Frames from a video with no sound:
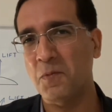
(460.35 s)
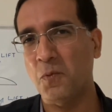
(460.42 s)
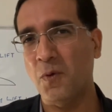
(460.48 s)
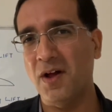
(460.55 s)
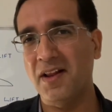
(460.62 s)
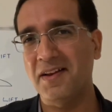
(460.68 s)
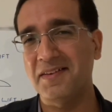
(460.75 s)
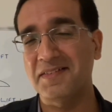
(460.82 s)

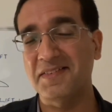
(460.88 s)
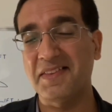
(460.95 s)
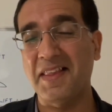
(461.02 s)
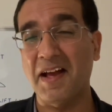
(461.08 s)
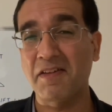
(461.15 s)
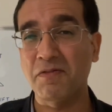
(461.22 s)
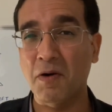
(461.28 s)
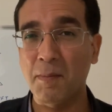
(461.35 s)
Well,
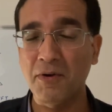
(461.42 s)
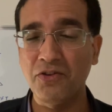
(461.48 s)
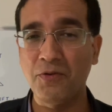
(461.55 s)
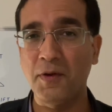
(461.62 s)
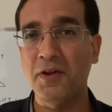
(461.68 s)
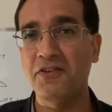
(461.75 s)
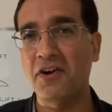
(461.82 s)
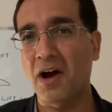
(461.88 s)
thanks very much
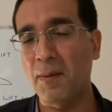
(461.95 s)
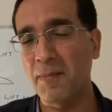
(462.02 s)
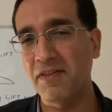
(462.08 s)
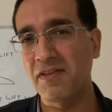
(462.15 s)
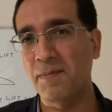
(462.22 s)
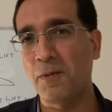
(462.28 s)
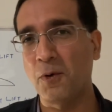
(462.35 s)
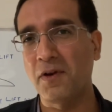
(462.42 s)
for your time and
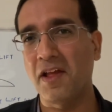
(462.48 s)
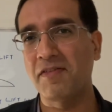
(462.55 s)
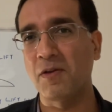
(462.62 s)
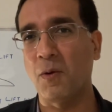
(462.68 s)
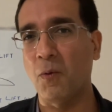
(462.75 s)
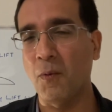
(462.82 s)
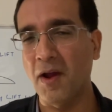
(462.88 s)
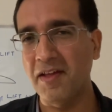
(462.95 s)
support as
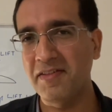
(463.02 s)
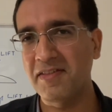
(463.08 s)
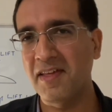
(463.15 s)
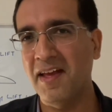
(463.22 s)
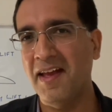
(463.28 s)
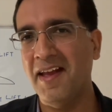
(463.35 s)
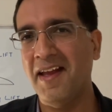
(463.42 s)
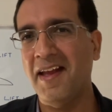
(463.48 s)
always,
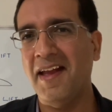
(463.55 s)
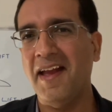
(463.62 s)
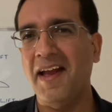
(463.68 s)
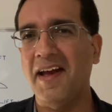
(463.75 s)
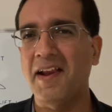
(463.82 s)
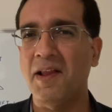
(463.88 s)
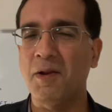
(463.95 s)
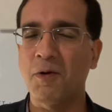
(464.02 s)

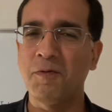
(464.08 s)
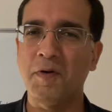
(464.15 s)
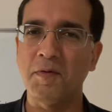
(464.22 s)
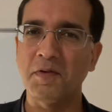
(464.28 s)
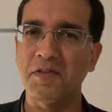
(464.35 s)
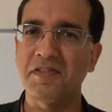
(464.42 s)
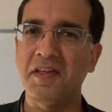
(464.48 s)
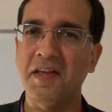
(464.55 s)
and I look forward
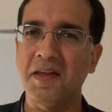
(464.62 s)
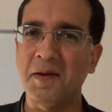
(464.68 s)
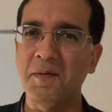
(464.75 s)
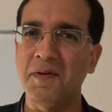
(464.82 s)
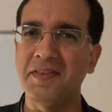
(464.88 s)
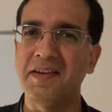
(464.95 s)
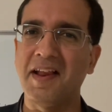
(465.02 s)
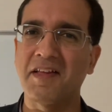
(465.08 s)
to seeing you
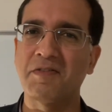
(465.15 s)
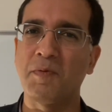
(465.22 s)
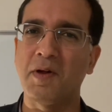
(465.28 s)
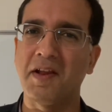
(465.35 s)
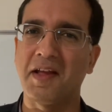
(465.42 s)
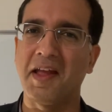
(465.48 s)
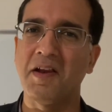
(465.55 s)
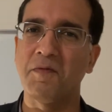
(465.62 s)
in the next one
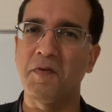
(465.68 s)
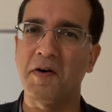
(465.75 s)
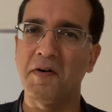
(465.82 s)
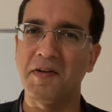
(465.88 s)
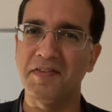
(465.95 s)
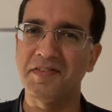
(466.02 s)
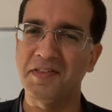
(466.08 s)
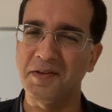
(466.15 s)
again very
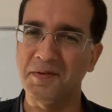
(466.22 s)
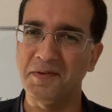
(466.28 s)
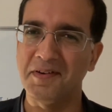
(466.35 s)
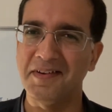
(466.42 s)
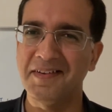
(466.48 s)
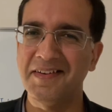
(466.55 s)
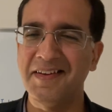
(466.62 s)
soon.